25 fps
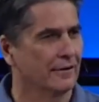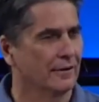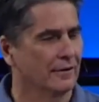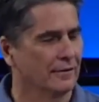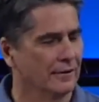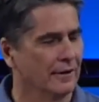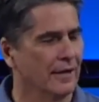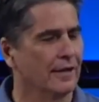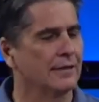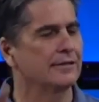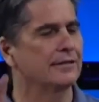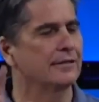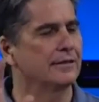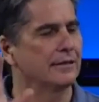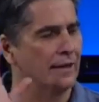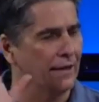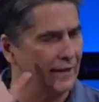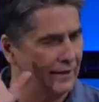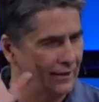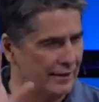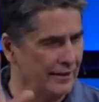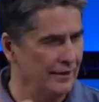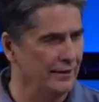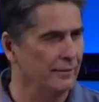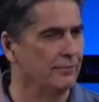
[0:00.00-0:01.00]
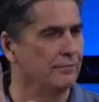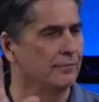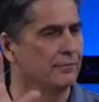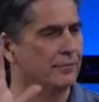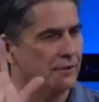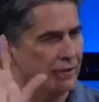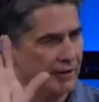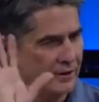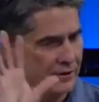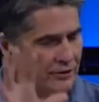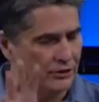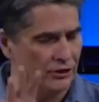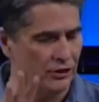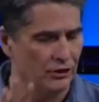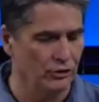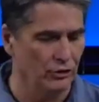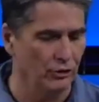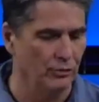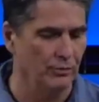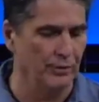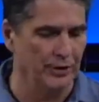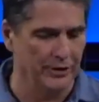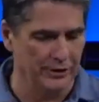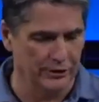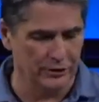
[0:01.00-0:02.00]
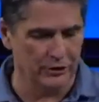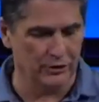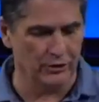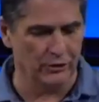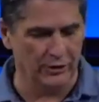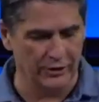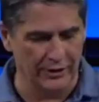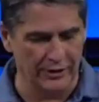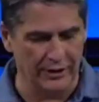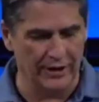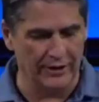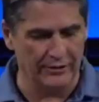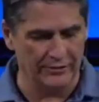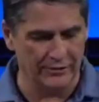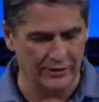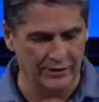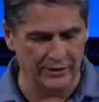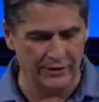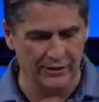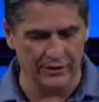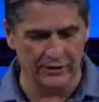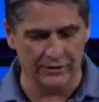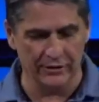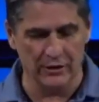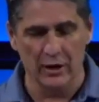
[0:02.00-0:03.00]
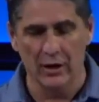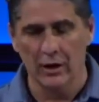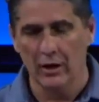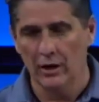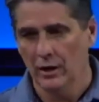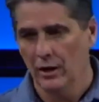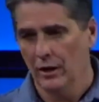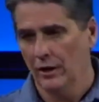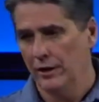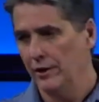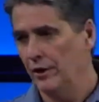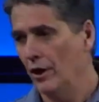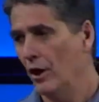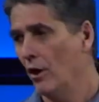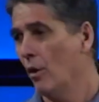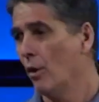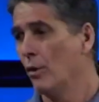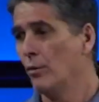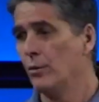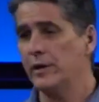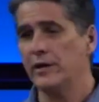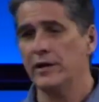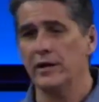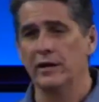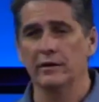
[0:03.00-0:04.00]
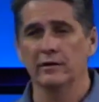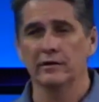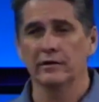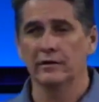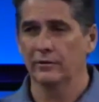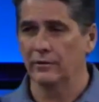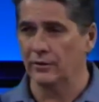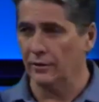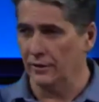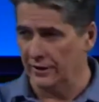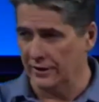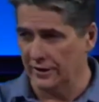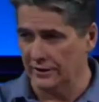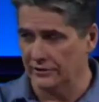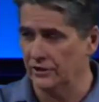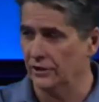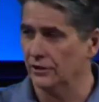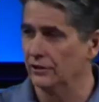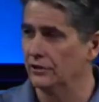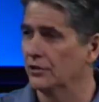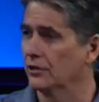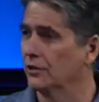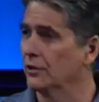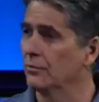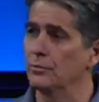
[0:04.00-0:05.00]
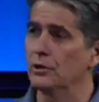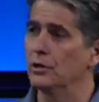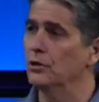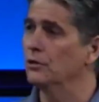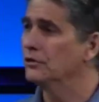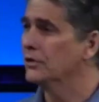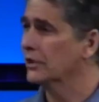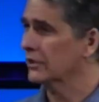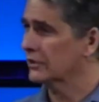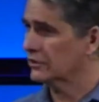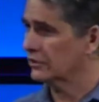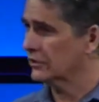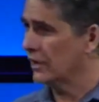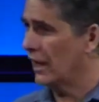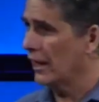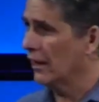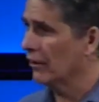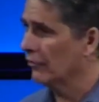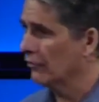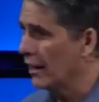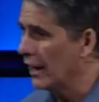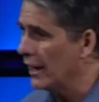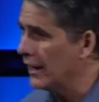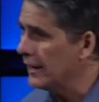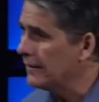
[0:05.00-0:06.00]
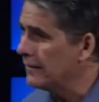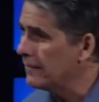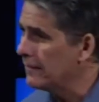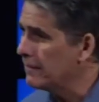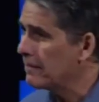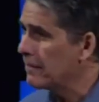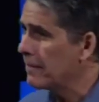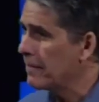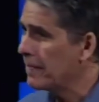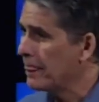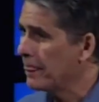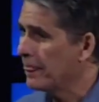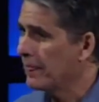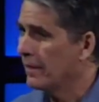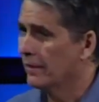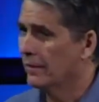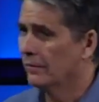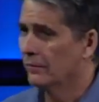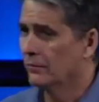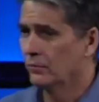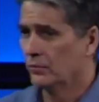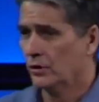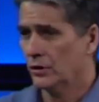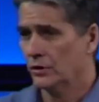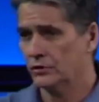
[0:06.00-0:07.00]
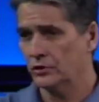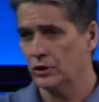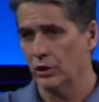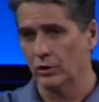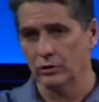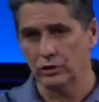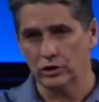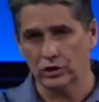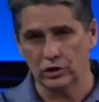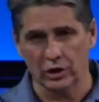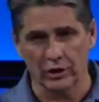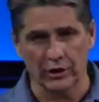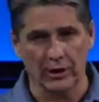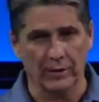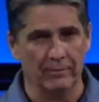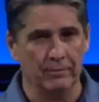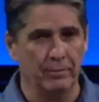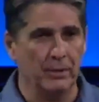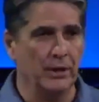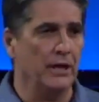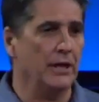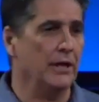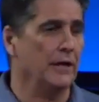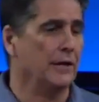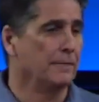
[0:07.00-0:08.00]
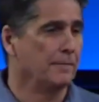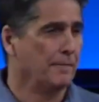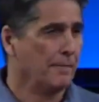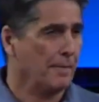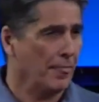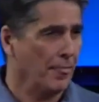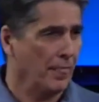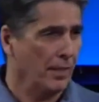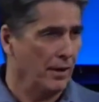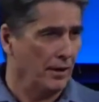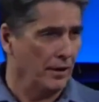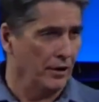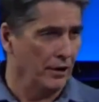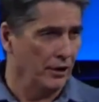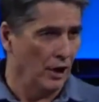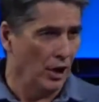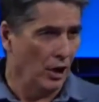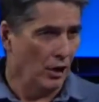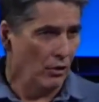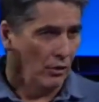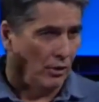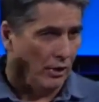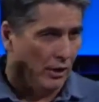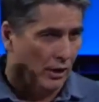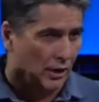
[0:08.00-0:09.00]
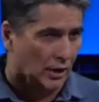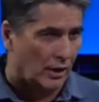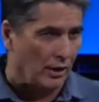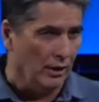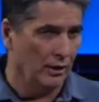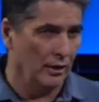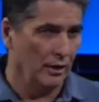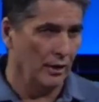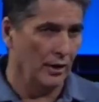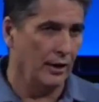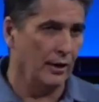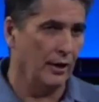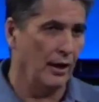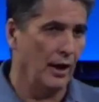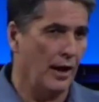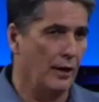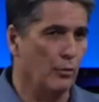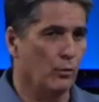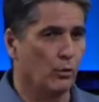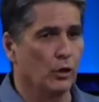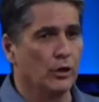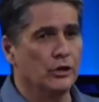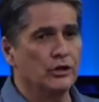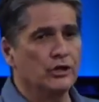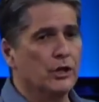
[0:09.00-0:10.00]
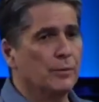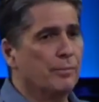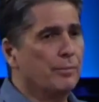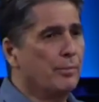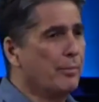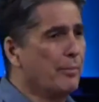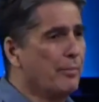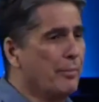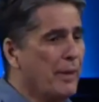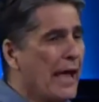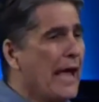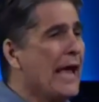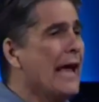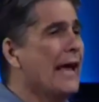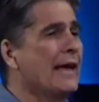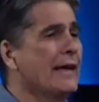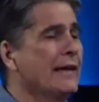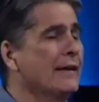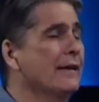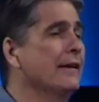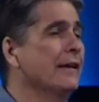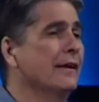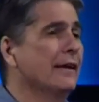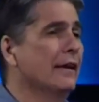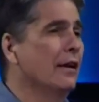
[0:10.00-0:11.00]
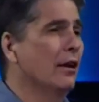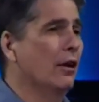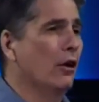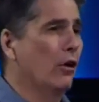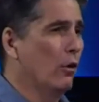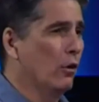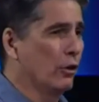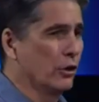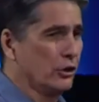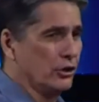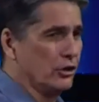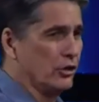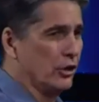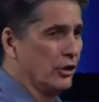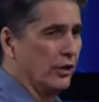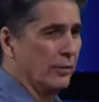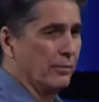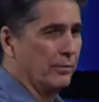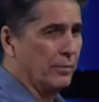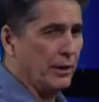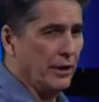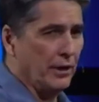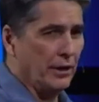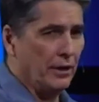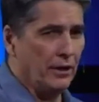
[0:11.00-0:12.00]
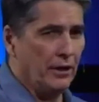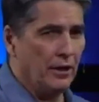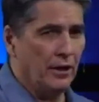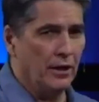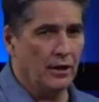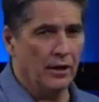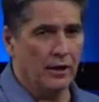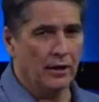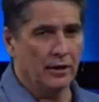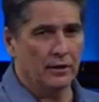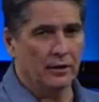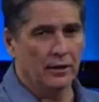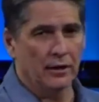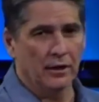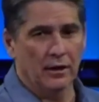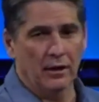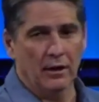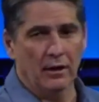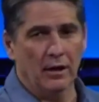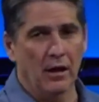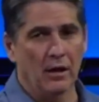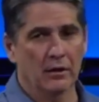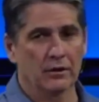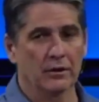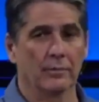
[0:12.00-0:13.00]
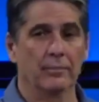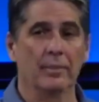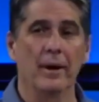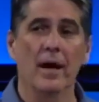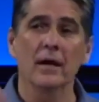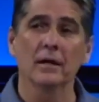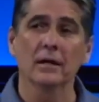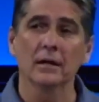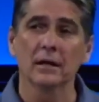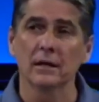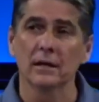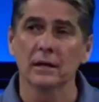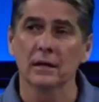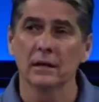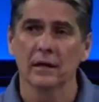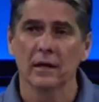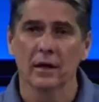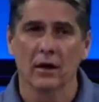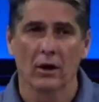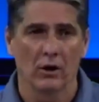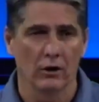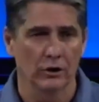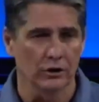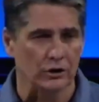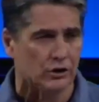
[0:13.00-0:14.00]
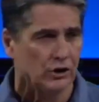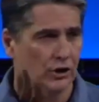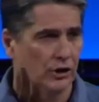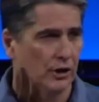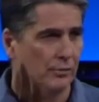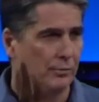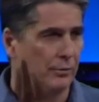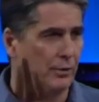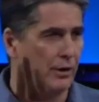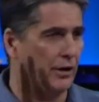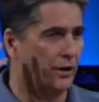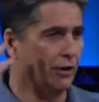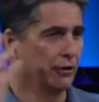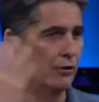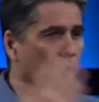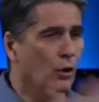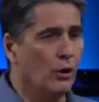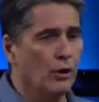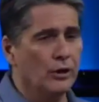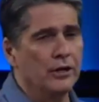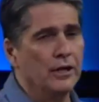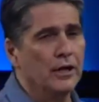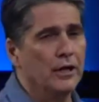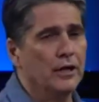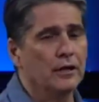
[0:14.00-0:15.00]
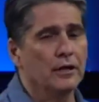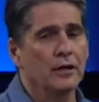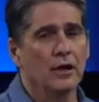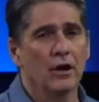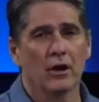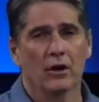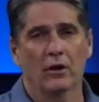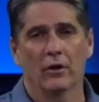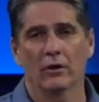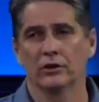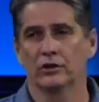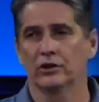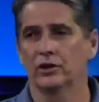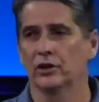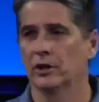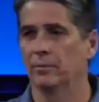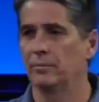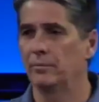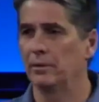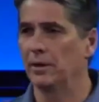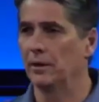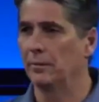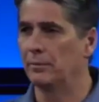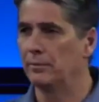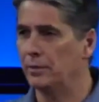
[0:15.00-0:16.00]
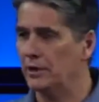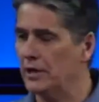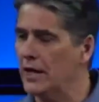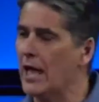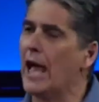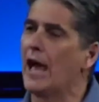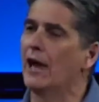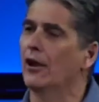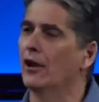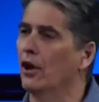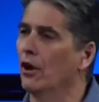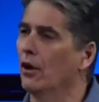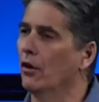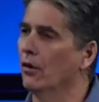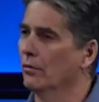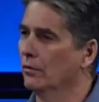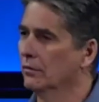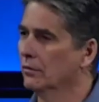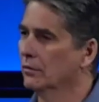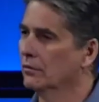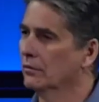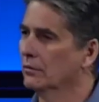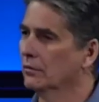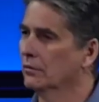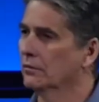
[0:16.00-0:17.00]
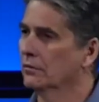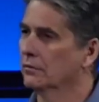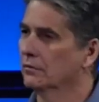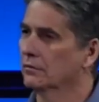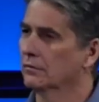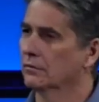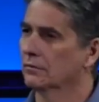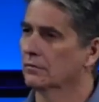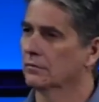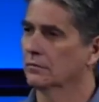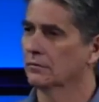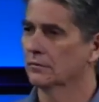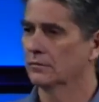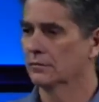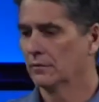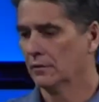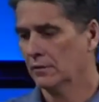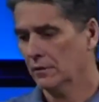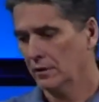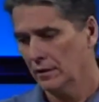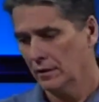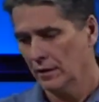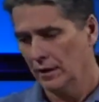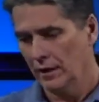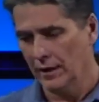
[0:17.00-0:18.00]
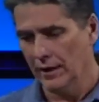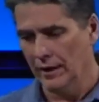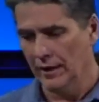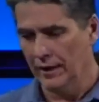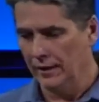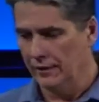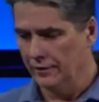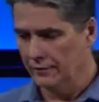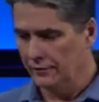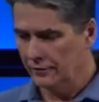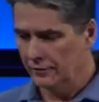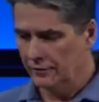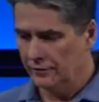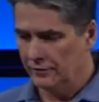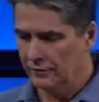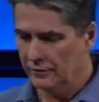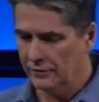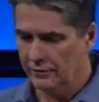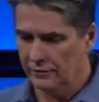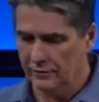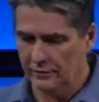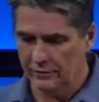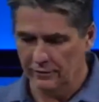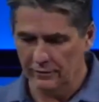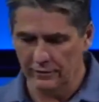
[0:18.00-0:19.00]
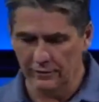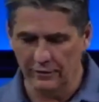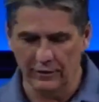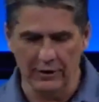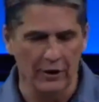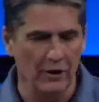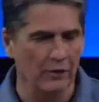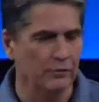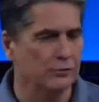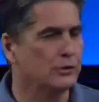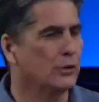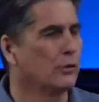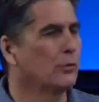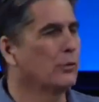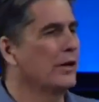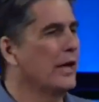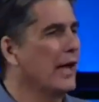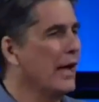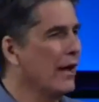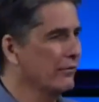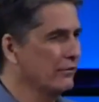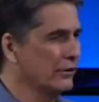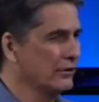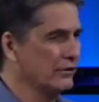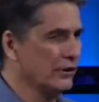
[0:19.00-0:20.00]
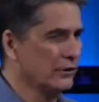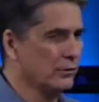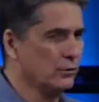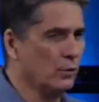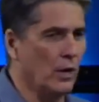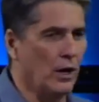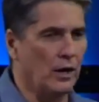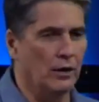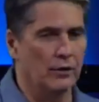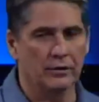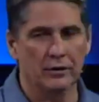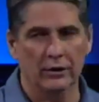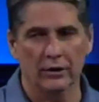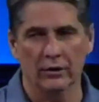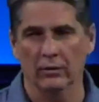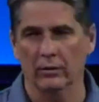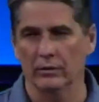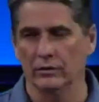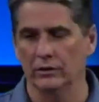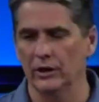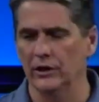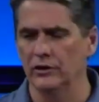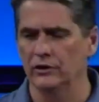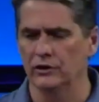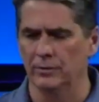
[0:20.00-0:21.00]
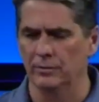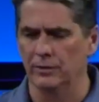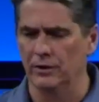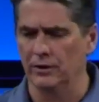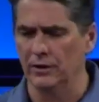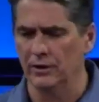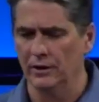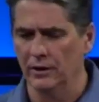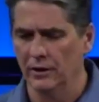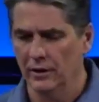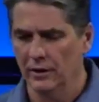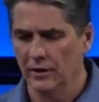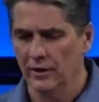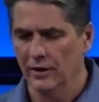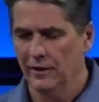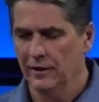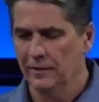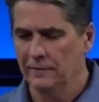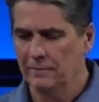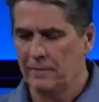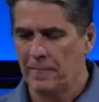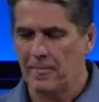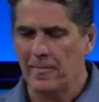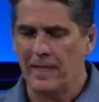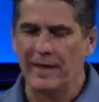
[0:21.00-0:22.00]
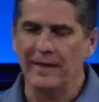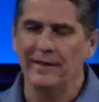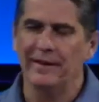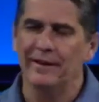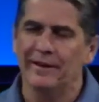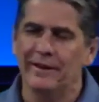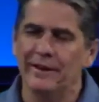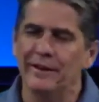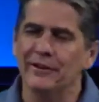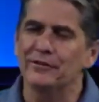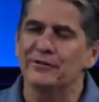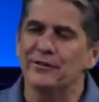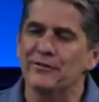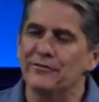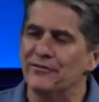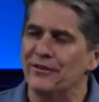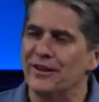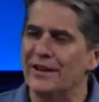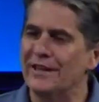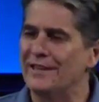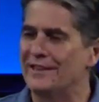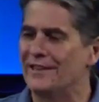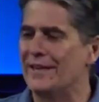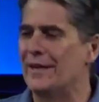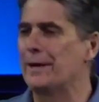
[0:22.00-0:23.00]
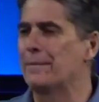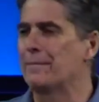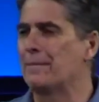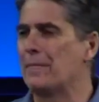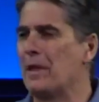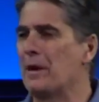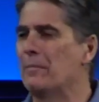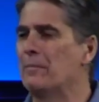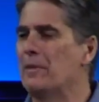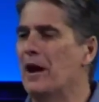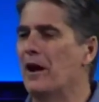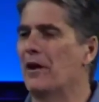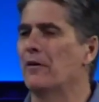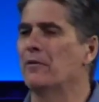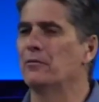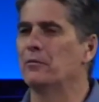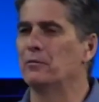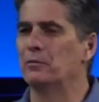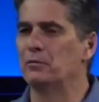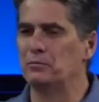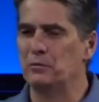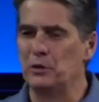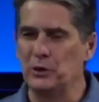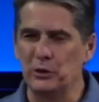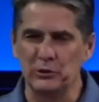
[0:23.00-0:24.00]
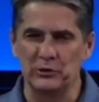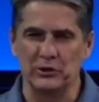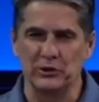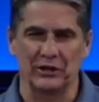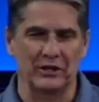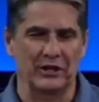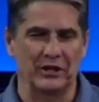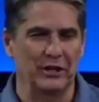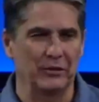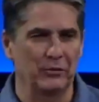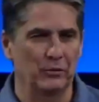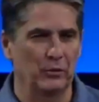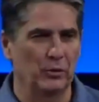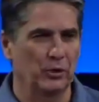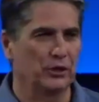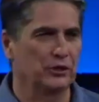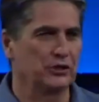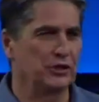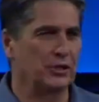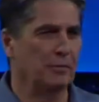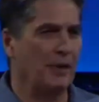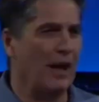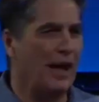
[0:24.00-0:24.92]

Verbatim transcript: Let's let him continue ministering as he is. You know, or we could, it gets into the music style, right? So should it be, you know, uh, a, a worship band, or should it be uh, a cappella, or should it be an organ, or should it be a piano? And, you know, so we have these things. Well, you know, it needs to be. And here's the funny thing about music and worship.